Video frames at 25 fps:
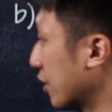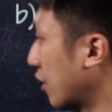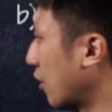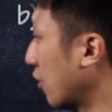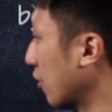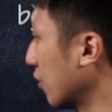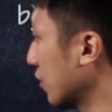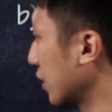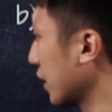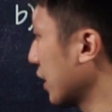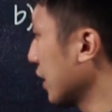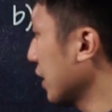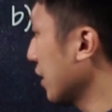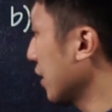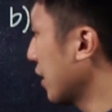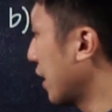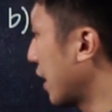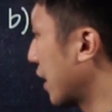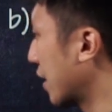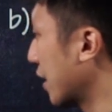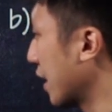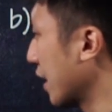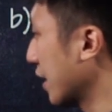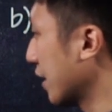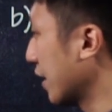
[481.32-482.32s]
whole thing,
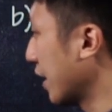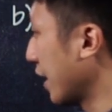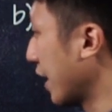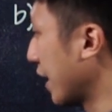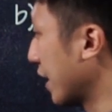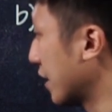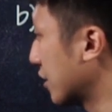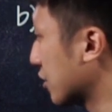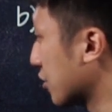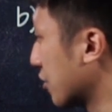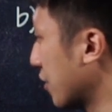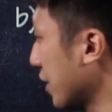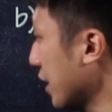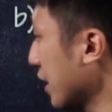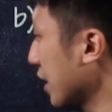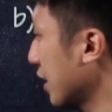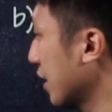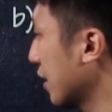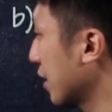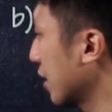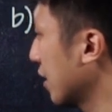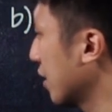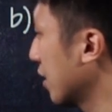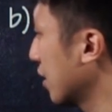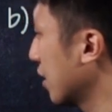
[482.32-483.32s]
I write a square,
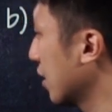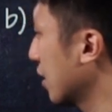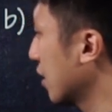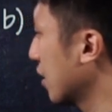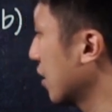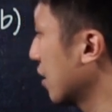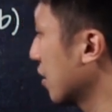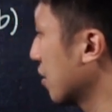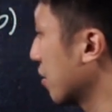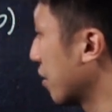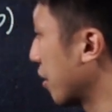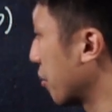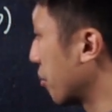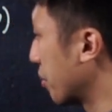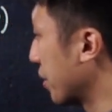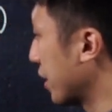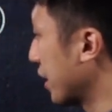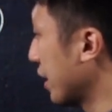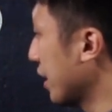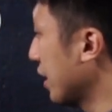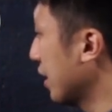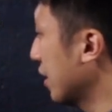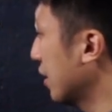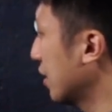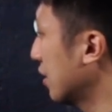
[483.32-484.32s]

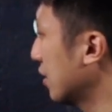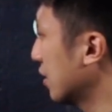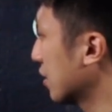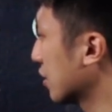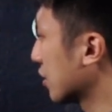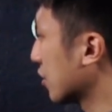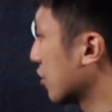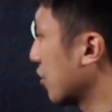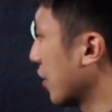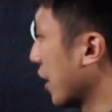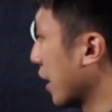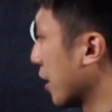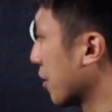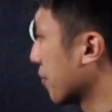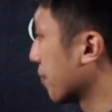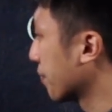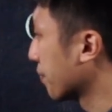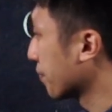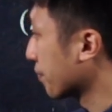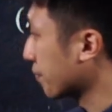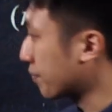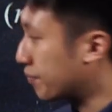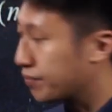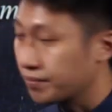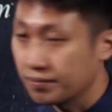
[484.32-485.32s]
b square.
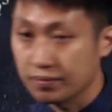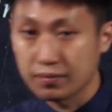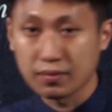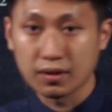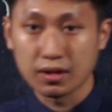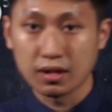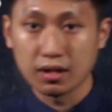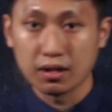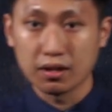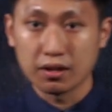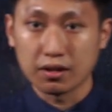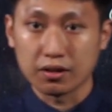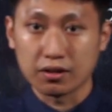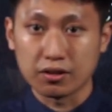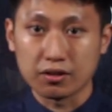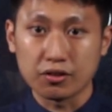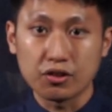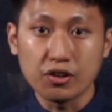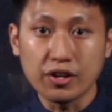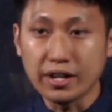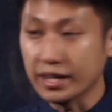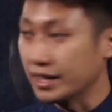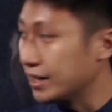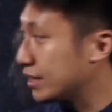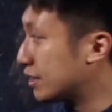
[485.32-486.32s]

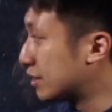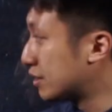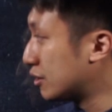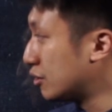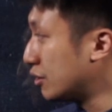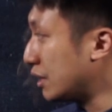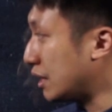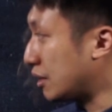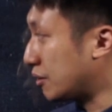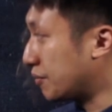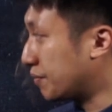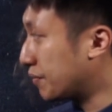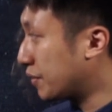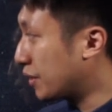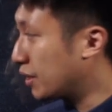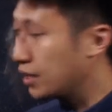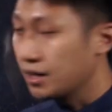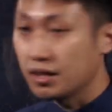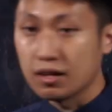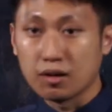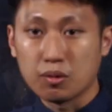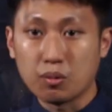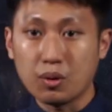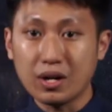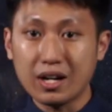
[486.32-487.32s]
Great. So now,
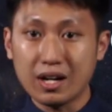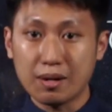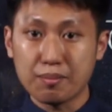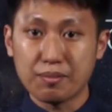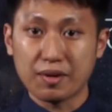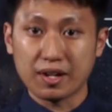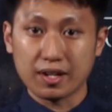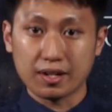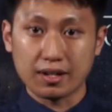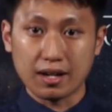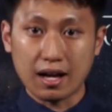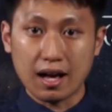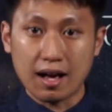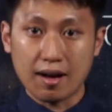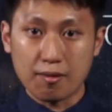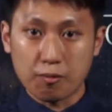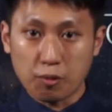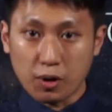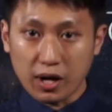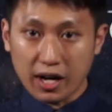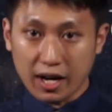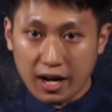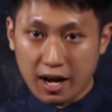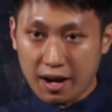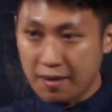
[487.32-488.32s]
what I'm
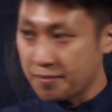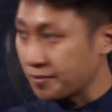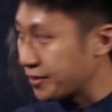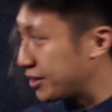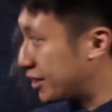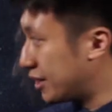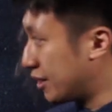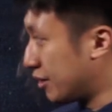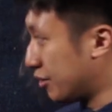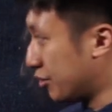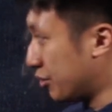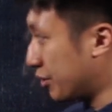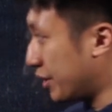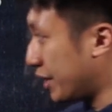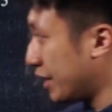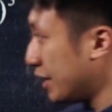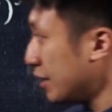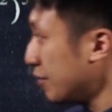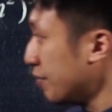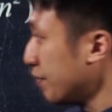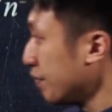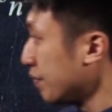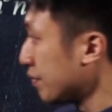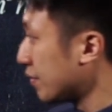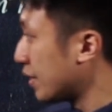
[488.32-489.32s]
going to do here
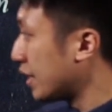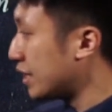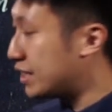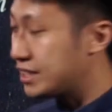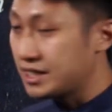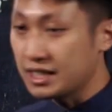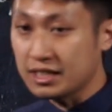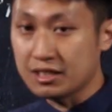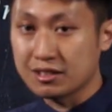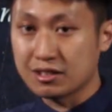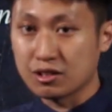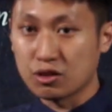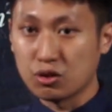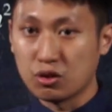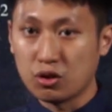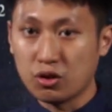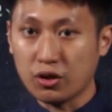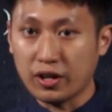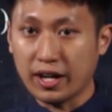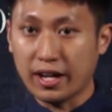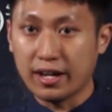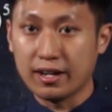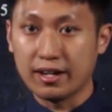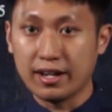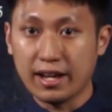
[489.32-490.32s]
is just to
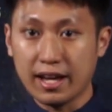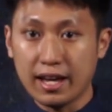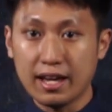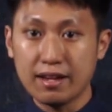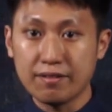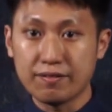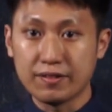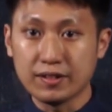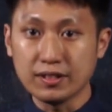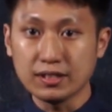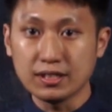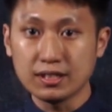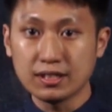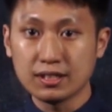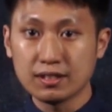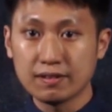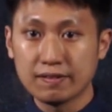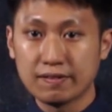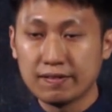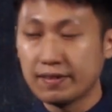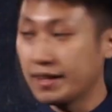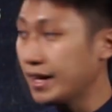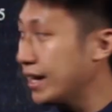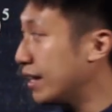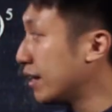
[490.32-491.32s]
look at a first,
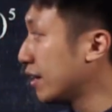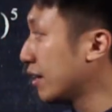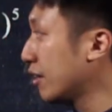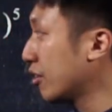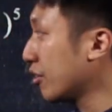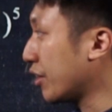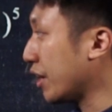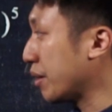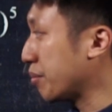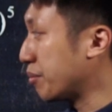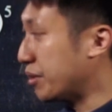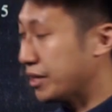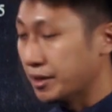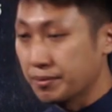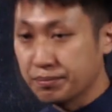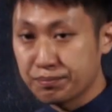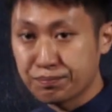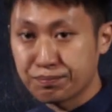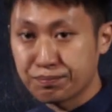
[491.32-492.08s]
then look at b.